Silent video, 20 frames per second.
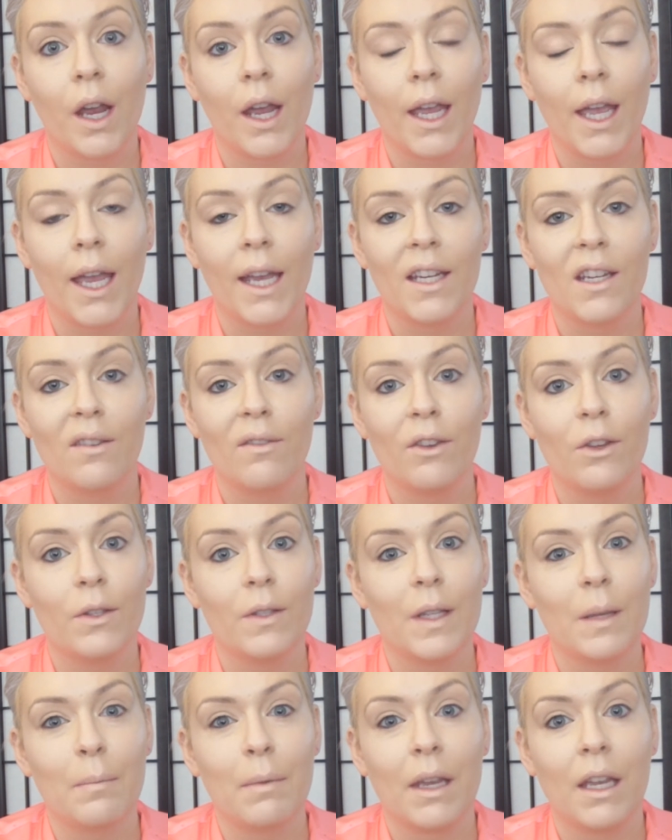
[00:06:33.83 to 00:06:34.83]
I kind of
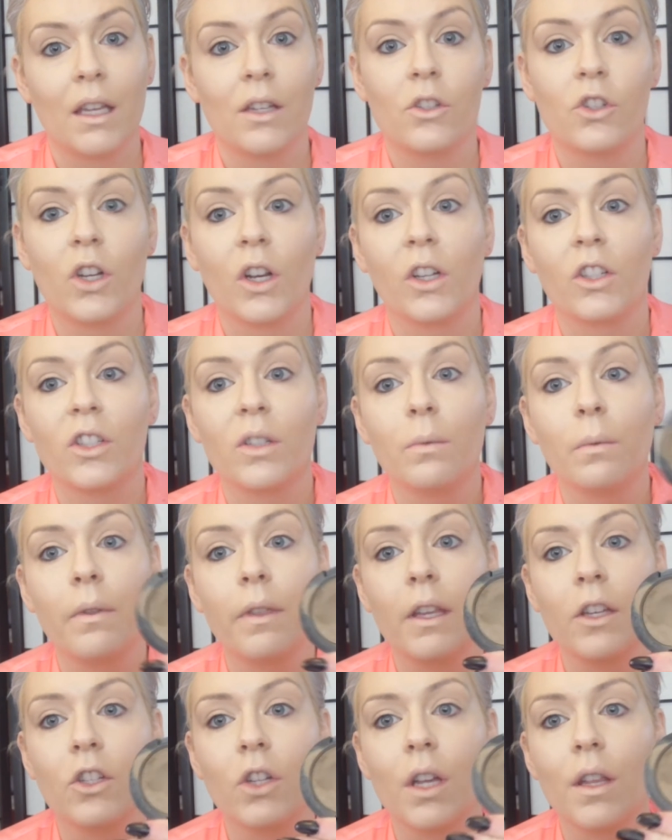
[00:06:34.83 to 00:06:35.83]
use them in conjunction
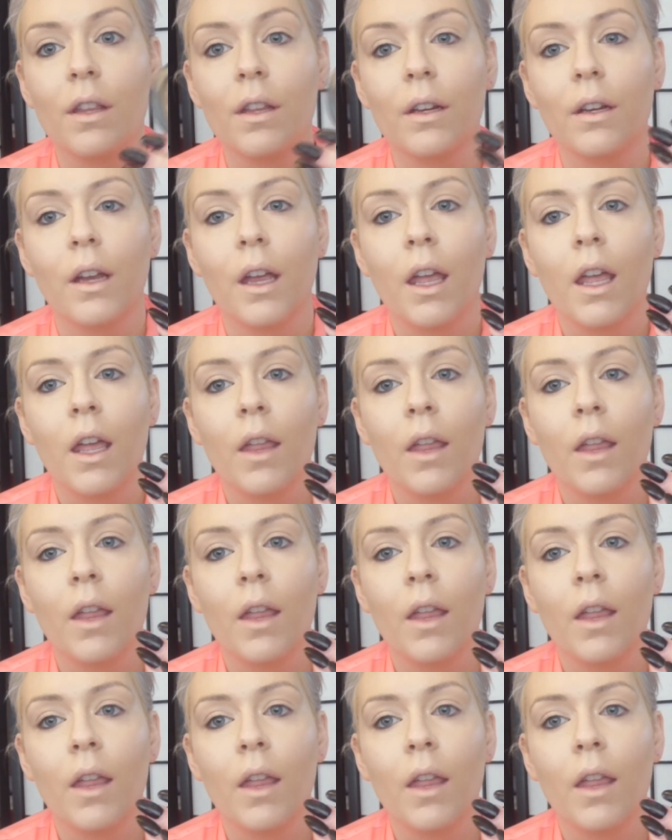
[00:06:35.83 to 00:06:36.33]
with each other.